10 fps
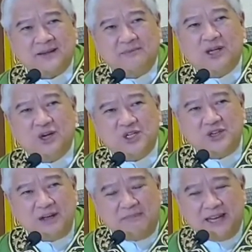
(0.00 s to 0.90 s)
because
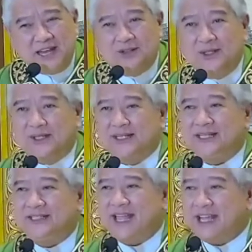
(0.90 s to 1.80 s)
you have been
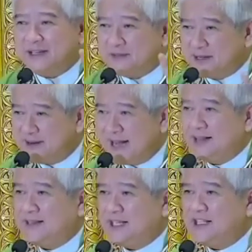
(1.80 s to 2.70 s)
ignored, taken for
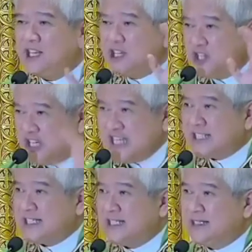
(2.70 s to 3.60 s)
granted,
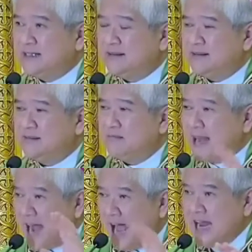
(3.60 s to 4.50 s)
cheated,
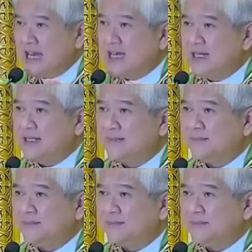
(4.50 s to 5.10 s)
maligned,